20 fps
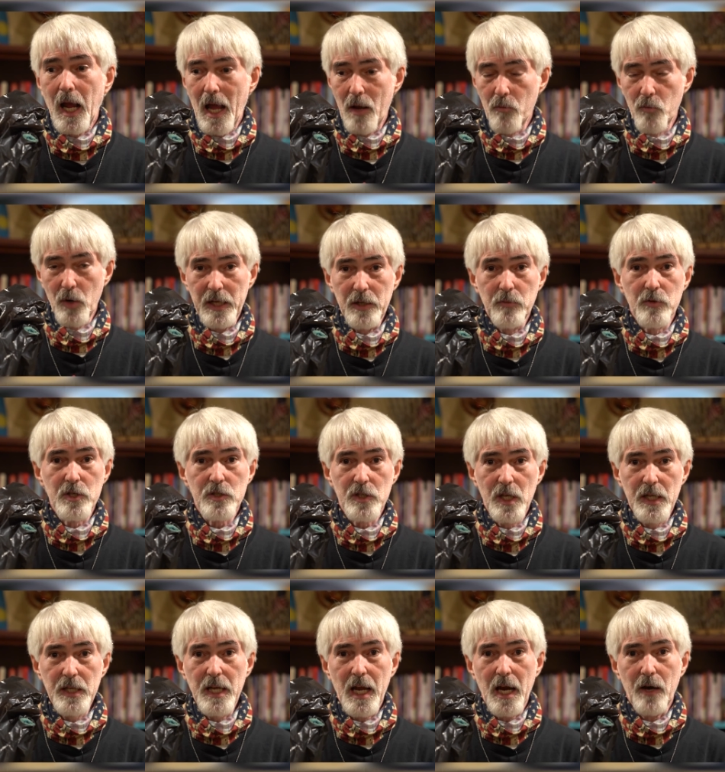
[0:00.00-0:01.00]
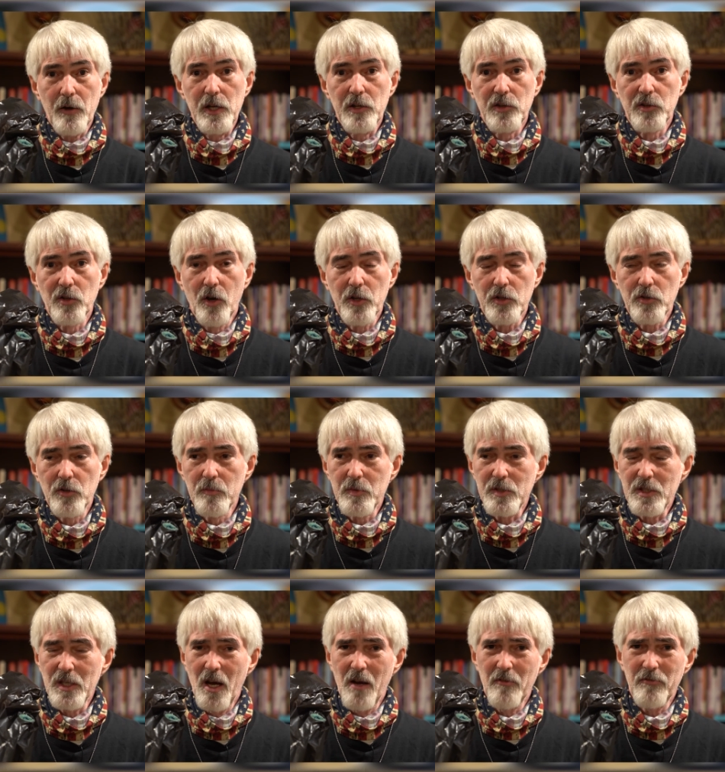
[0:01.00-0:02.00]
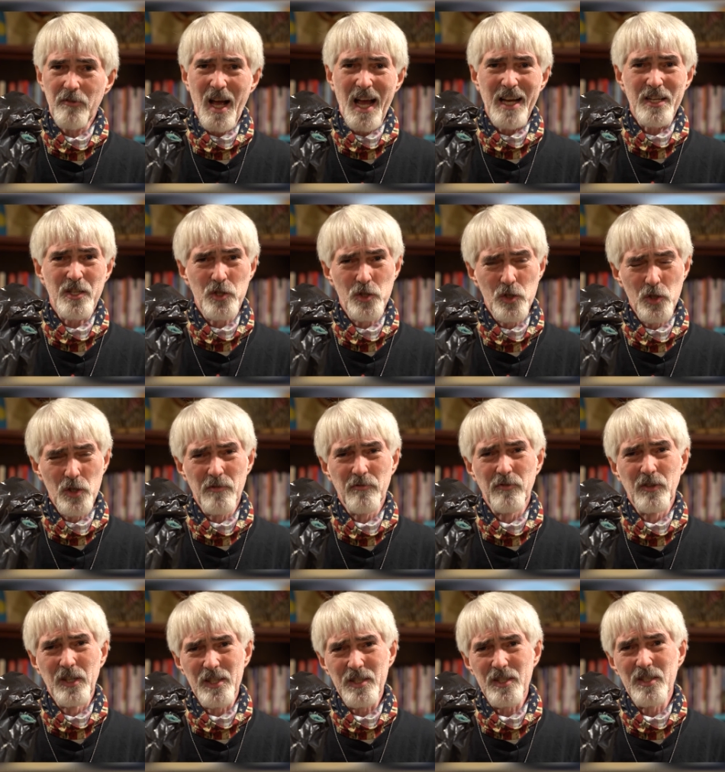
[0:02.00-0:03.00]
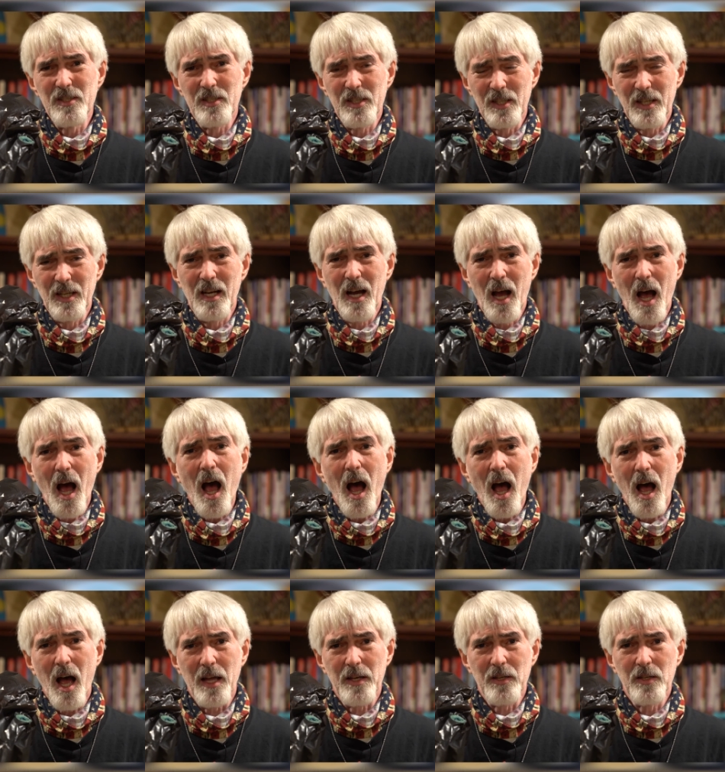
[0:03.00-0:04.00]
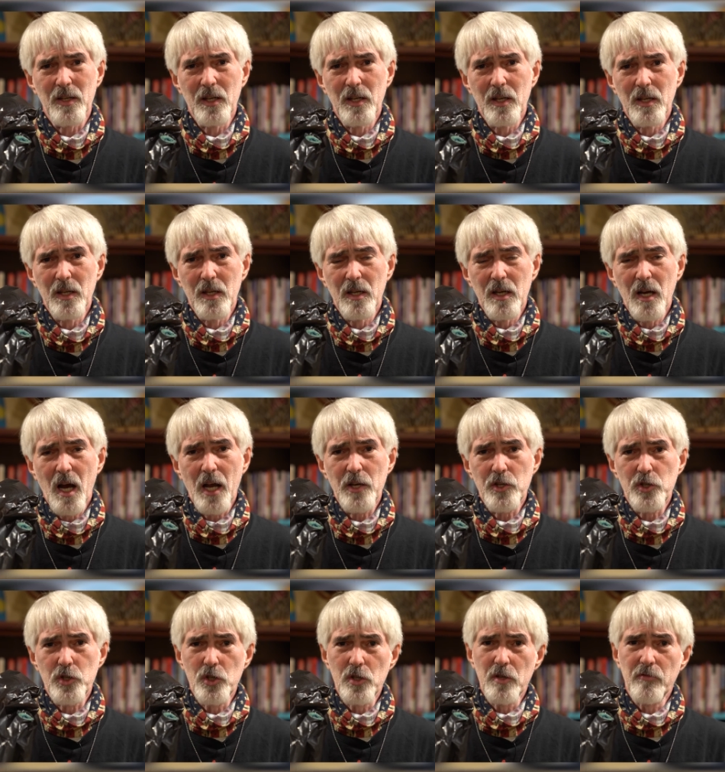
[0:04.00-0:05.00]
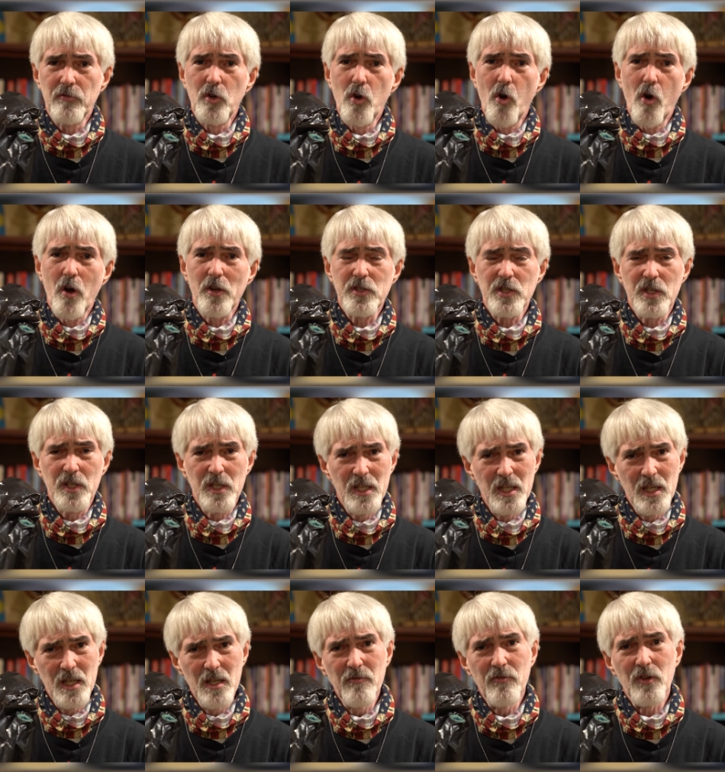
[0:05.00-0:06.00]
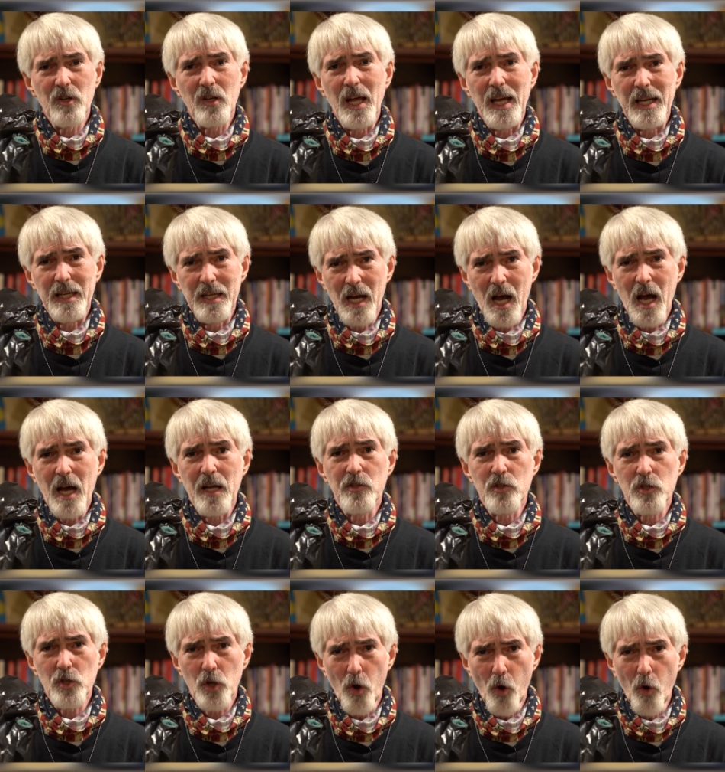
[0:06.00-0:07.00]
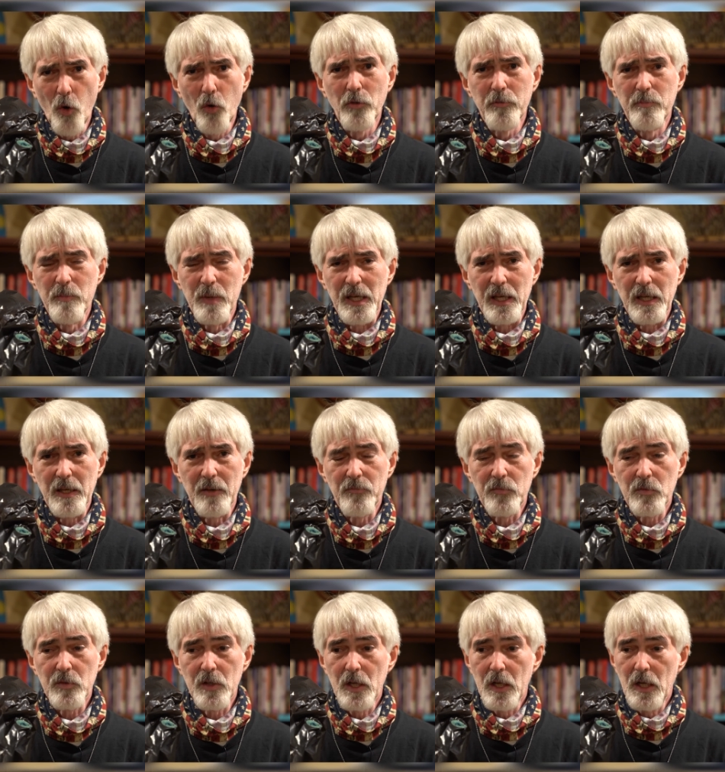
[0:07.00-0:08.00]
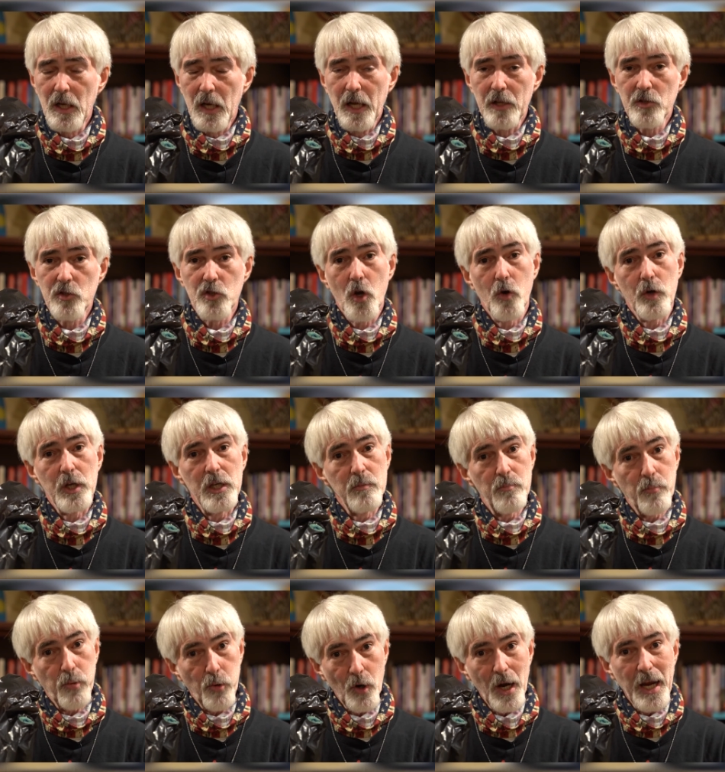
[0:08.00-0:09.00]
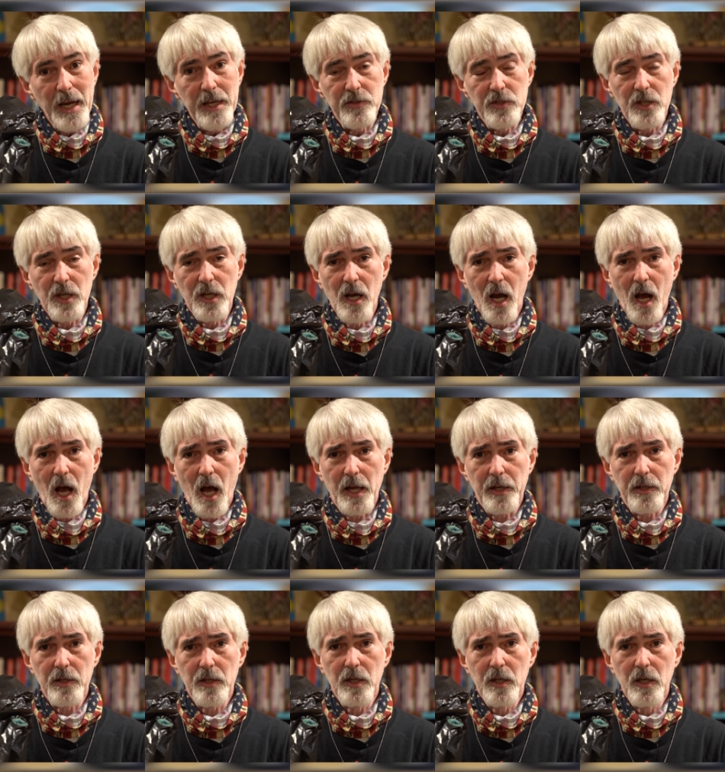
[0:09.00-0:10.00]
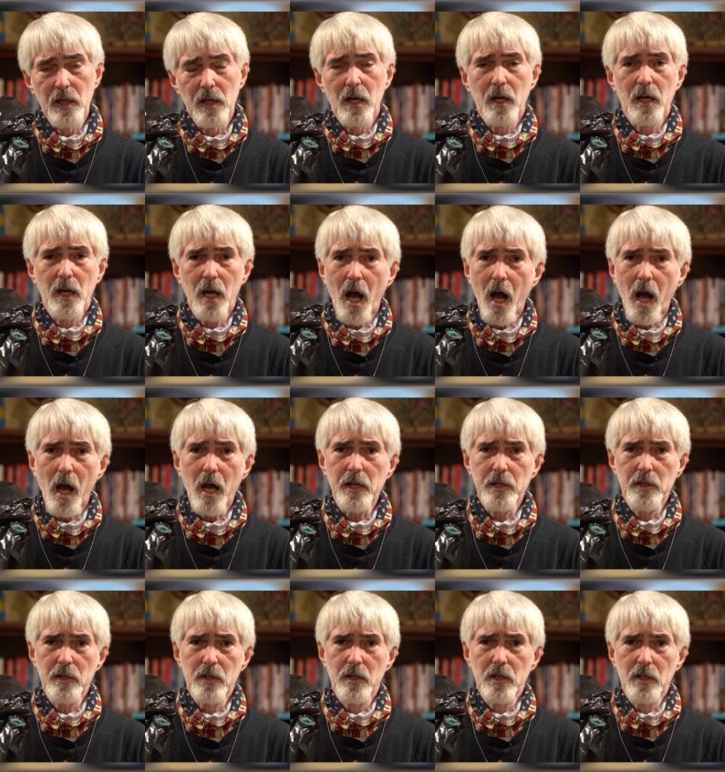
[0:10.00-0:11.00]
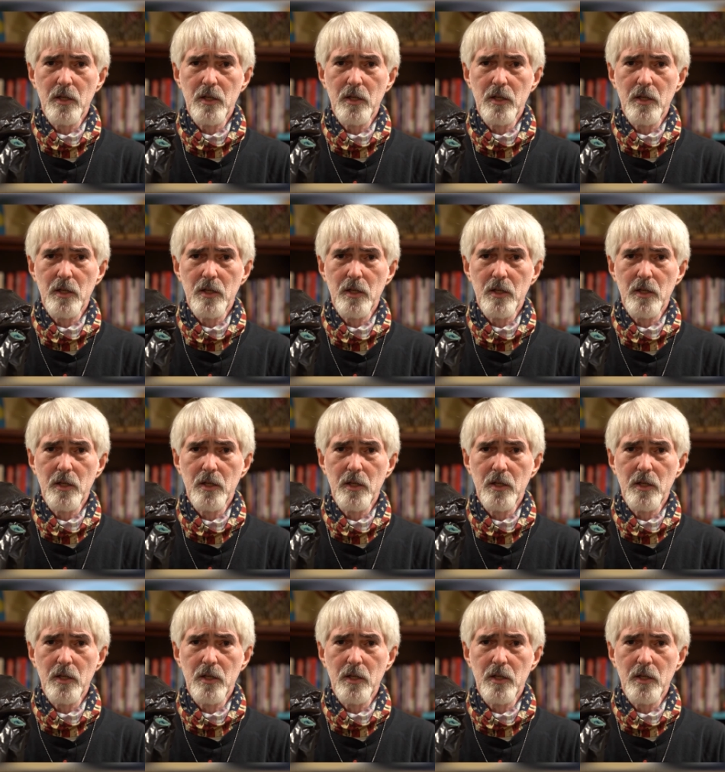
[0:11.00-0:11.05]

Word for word: And when he was in there, he thought to himself, I should have listened to God. I should have gone to Nineveh like God told me. And so he prayed to God God,